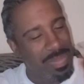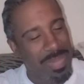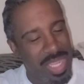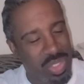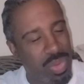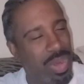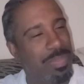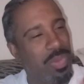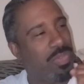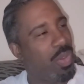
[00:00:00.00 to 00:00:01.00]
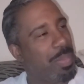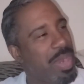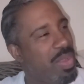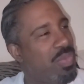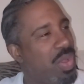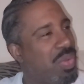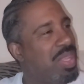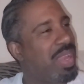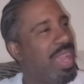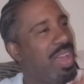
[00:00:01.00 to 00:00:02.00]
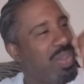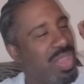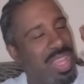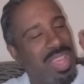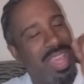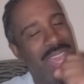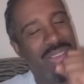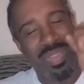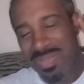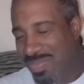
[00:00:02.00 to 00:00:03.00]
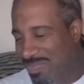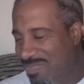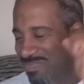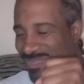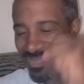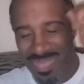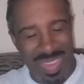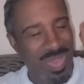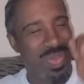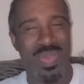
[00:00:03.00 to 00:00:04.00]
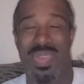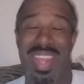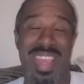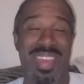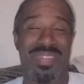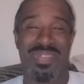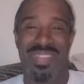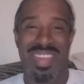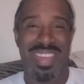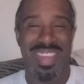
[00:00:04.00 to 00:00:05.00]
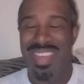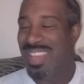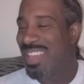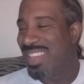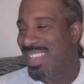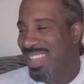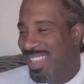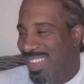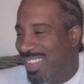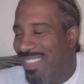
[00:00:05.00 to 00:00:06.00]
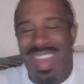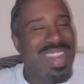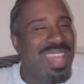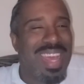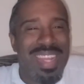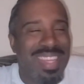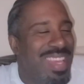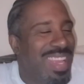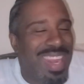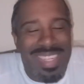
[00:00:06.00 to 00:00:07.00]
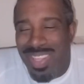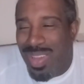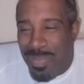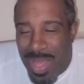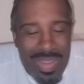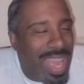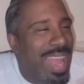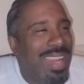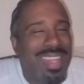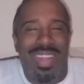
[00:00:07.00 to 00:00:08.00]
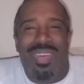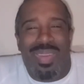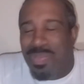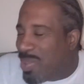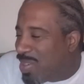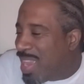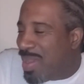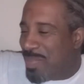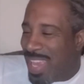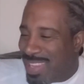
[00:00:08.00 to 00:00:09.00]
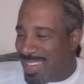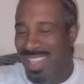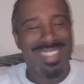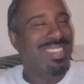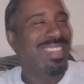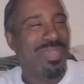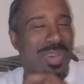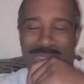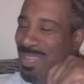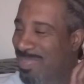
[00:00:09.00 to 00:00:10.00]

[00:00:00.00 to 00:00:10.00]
and Metro were performing at Rolling Loud, how... Ooh, damn. Why'd he gotta talk about Kylie, though? Come on now, man. That's, come on.